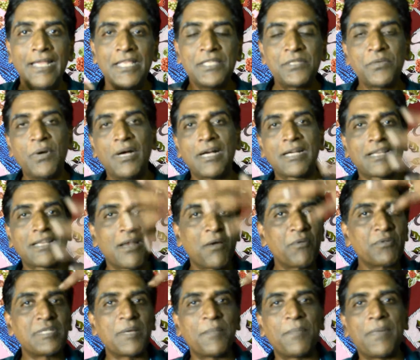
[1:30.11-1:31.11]
So
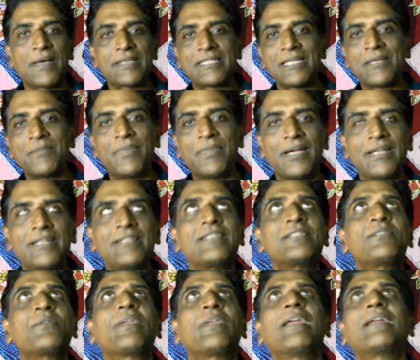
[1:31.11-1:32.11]
clouds are passing by,
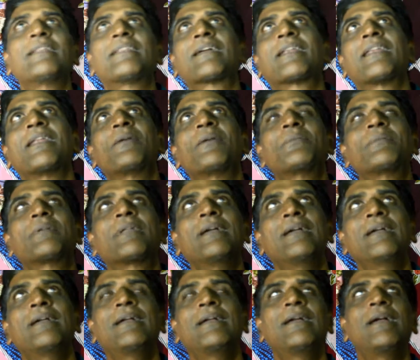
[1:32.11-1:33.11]
she's looking at the cloud
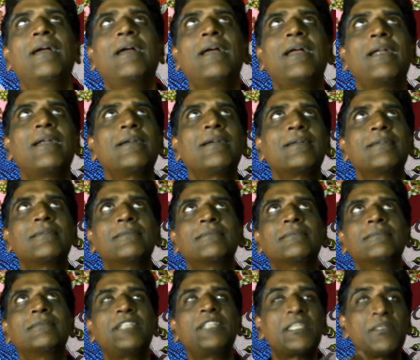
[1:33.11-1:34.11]
and
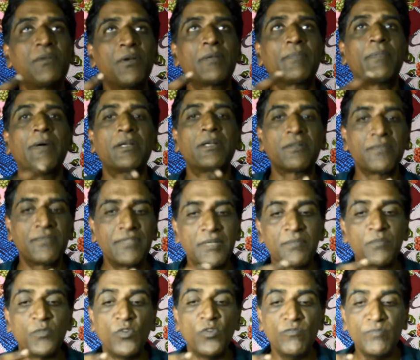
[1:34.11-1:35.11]
she's not part of
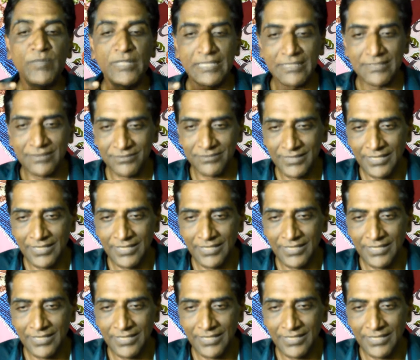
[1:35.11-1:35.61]
that movement.